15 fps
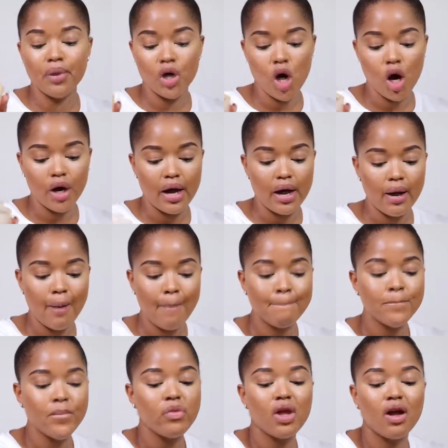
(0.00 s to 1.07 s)
Banana.
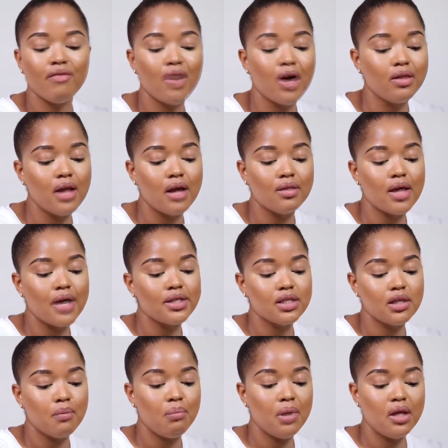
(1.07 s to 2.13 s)
I find that that's
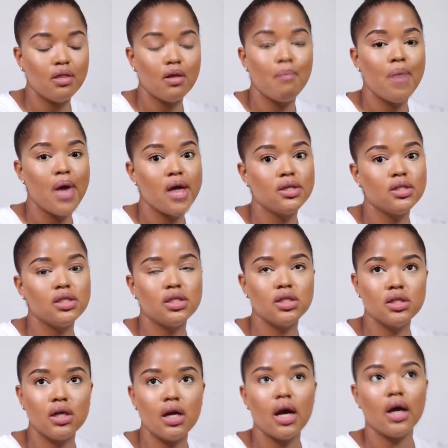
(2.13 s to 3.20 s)
been the
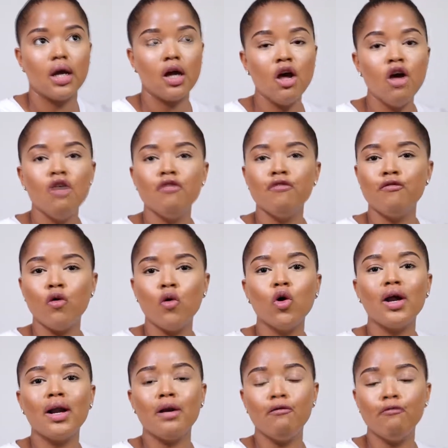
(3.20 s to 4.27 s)
best, like
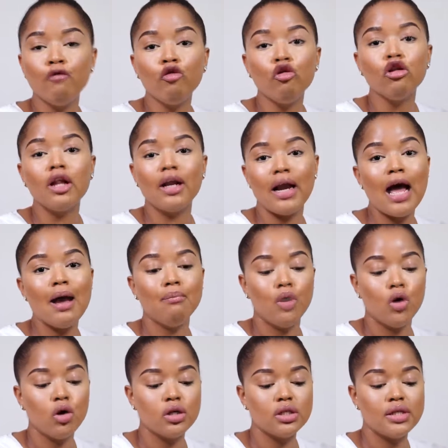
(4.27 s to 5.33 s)
for full glam
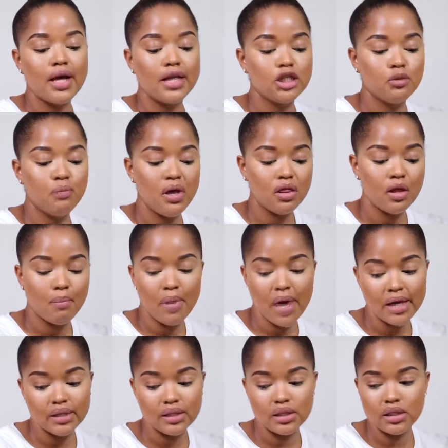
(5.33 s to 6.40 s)
looks, that's been the
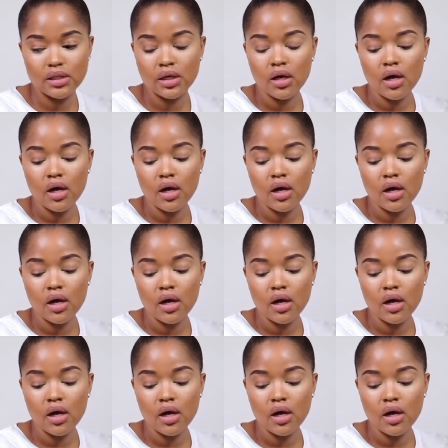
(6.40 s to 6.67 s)
best.